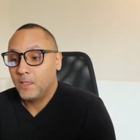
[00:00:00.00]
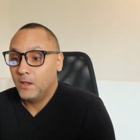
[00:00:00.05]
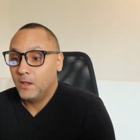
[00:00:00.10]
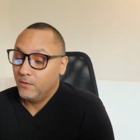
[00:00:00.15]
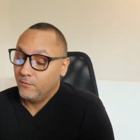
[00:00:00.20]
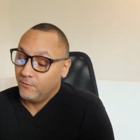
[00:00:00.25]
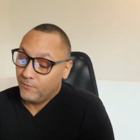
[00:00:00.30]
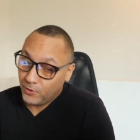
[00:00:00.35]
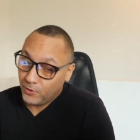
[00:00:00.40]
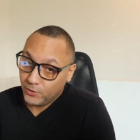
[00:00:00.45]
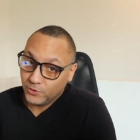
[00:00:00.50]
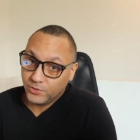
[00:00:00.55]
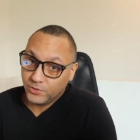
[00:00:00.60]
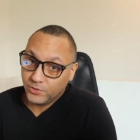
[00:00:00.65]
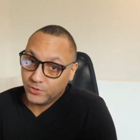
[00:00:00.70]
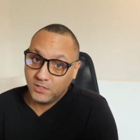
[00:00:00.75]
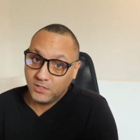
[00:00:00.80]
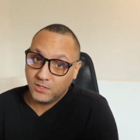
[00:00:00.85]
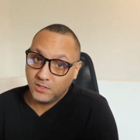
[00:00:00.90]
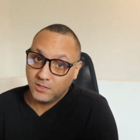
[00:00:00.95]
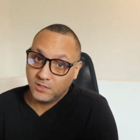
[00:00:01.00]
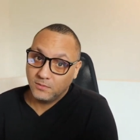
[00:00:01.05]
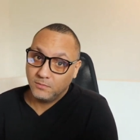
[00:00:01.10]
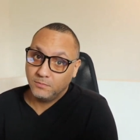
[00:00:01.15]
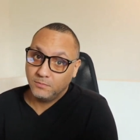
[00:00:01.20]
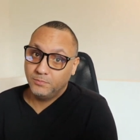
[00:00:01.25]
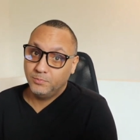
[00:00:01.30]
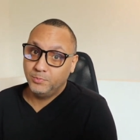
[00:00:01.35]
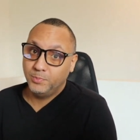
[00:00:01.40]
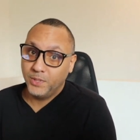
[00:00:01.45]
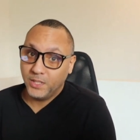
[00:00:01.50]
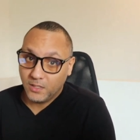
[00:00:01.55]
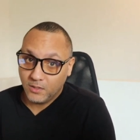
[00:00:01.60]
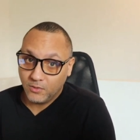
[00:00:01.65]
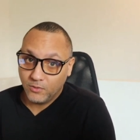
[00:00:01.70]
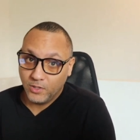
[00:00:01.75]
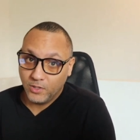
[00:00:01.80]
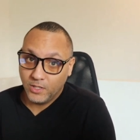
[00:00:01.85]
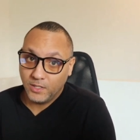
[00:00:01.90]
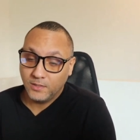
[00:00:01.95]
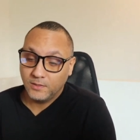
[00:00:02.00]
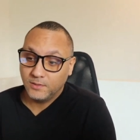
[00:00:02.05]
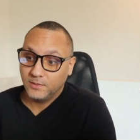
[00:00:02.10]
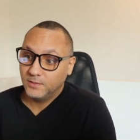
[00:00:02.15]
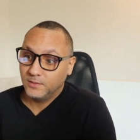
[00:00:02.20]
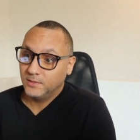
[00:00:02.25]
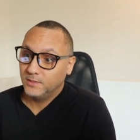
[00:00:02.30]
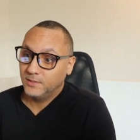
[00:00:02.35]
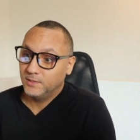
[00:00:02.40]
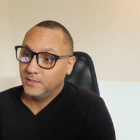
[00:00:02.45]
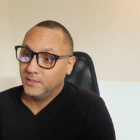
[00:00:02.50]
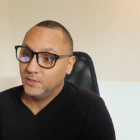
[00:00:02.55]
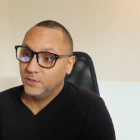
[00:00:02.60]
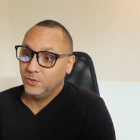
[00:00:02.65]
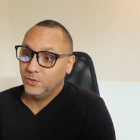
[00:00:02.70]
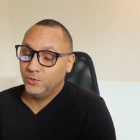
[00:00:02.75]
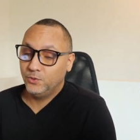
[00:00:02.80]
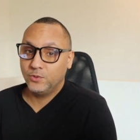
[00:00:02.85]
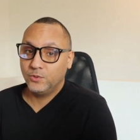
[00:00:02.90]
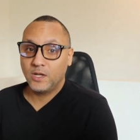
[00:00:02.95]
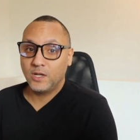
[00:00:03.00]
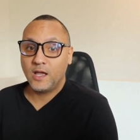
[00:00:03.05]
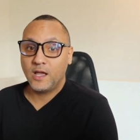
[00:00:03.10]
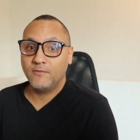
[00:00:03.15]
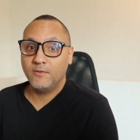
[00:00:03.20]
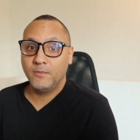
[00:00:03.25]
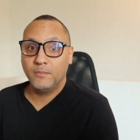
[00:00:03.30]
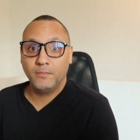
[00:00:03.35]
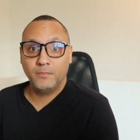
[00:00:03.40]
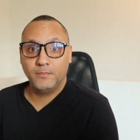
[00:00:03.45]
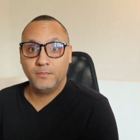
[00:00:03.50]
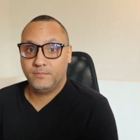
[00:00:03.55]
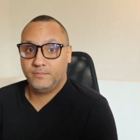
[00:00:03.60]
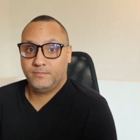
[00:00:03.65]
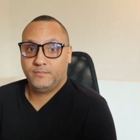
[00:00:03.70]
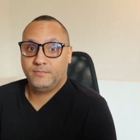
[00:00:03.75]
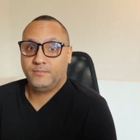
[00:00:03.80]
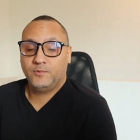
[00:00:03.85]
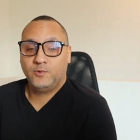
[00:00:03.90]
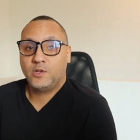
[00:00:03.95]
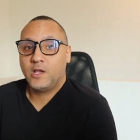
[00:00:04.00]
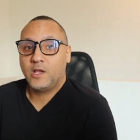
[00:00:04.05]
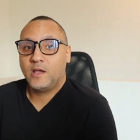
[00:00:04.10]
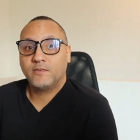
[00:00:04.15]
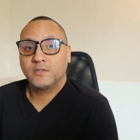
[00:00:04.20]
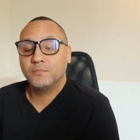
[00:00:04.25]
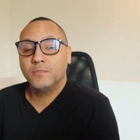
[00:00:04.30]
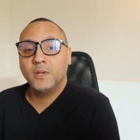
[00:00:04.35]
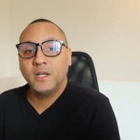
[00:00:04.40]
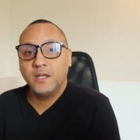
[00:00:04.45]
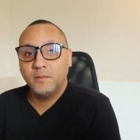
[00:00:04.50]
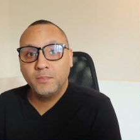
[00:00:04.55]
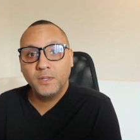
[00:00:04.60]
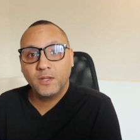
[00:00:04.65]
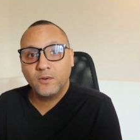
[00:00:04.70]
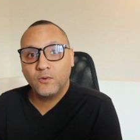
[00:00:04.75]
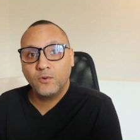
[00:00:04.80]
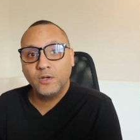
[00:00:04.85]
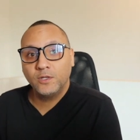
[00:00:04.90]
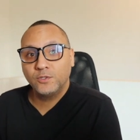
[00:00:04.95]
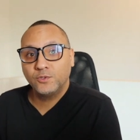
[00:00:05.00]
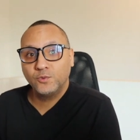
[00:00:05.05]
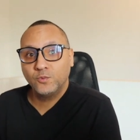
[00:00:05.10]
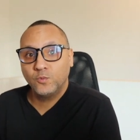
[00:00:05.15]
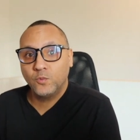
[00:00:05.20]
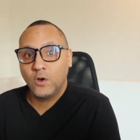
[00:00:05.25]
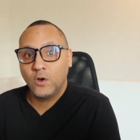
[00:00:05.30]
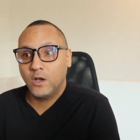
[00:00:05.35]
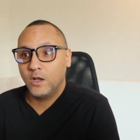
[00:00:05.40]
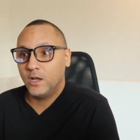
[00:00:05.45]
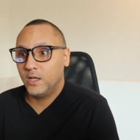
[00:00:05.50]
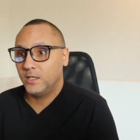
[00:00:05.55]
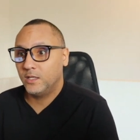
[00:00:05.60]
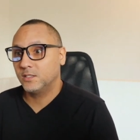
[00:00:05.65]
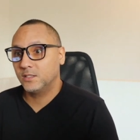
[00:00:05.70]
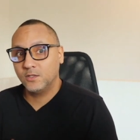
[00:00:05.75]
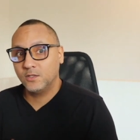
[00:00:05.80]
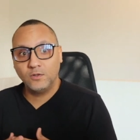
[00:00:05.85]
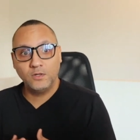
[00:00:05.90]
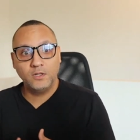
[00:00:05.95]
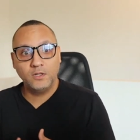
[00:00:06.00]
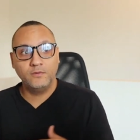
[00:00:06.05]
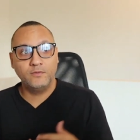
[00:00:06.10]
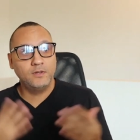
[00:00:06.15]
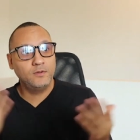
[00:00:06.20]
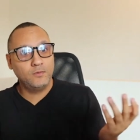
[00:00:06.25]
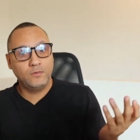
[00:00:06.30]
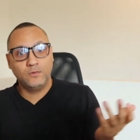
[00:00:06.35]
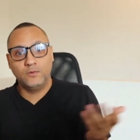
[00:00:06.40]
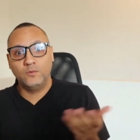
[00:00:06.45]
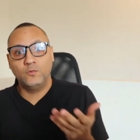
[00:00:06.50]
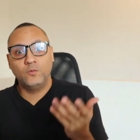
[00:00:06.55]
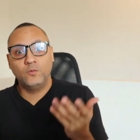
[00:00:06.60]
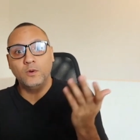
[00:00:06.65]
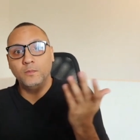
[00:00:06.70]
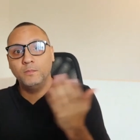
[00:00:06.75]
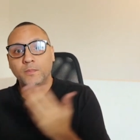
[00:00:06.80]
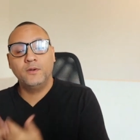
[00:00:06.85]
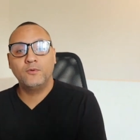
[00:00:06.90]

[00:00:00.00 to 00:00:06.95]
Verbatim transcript: Versus Bitcoin, you can have a you can have as many Bitcoin as you want and still live in a, a one bedroom